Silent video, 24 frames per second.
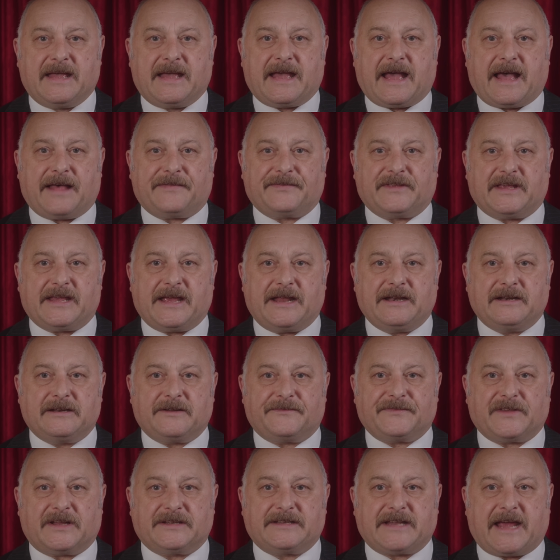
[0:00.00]
At the end
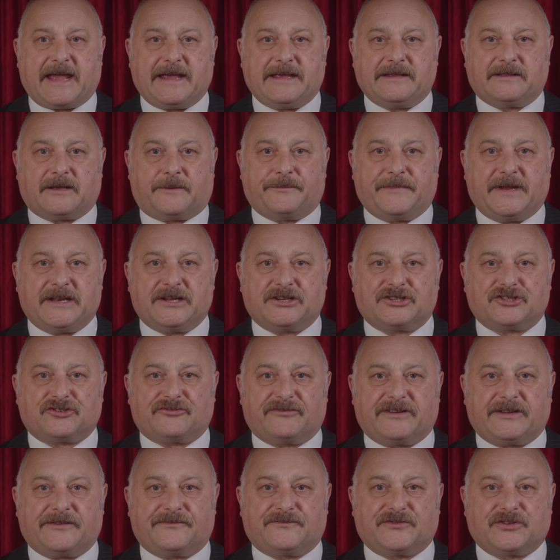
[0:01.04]
of the day, the
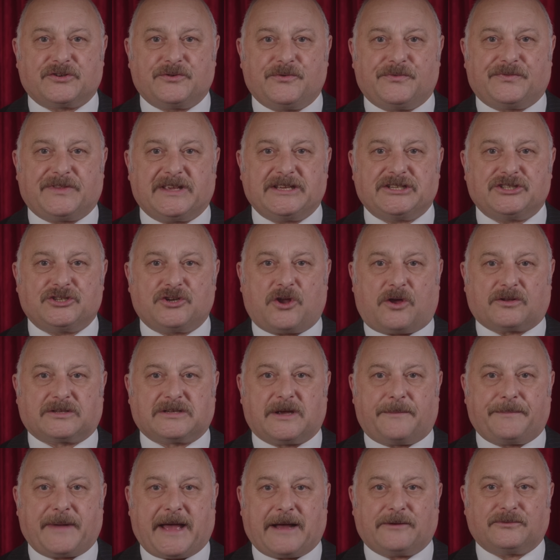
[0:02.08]
Ministry of Truth is not
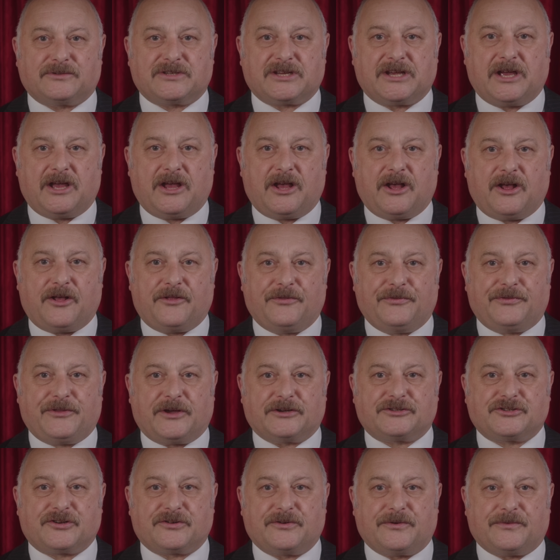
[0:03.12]
about
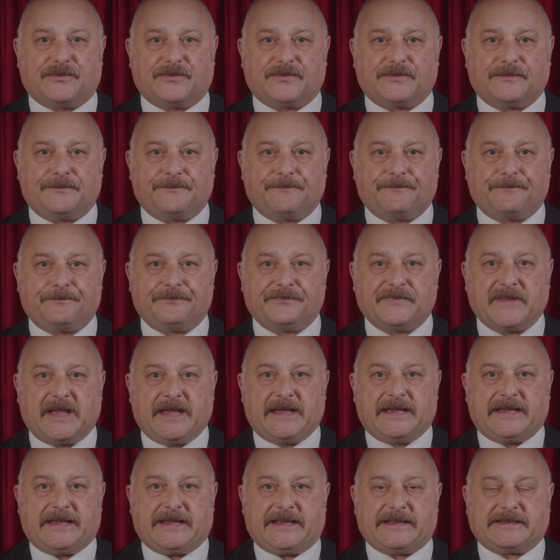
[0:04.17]
the truth.
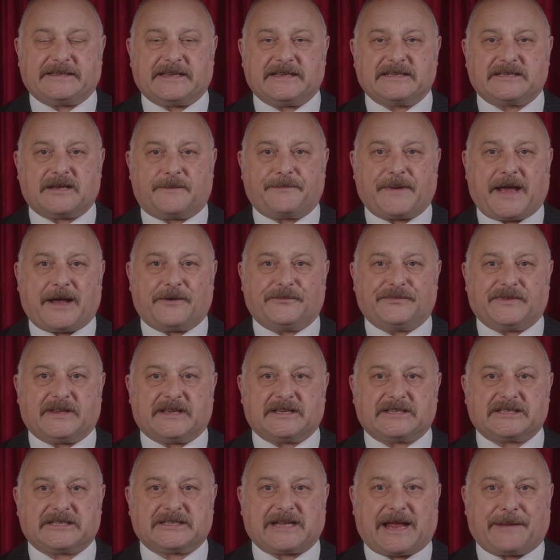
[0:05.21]
It is about the
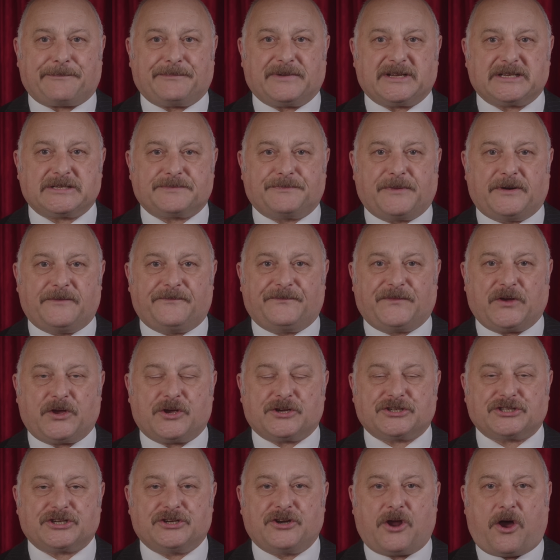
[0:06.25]
establishment
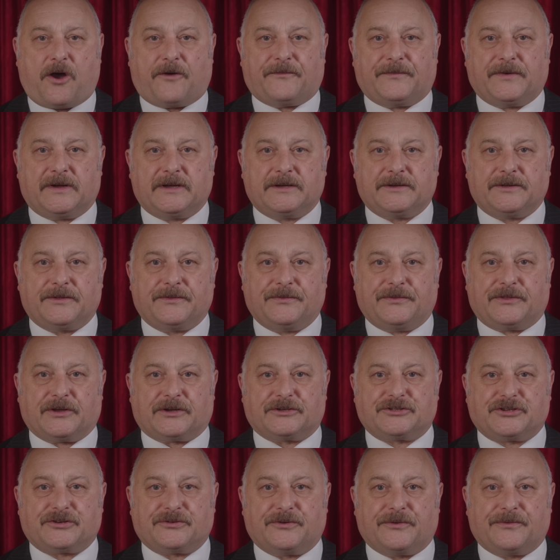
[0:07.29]
version of the
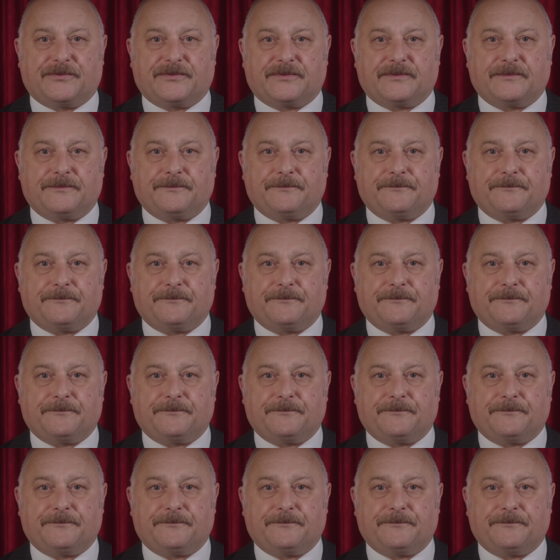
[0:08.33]
truth.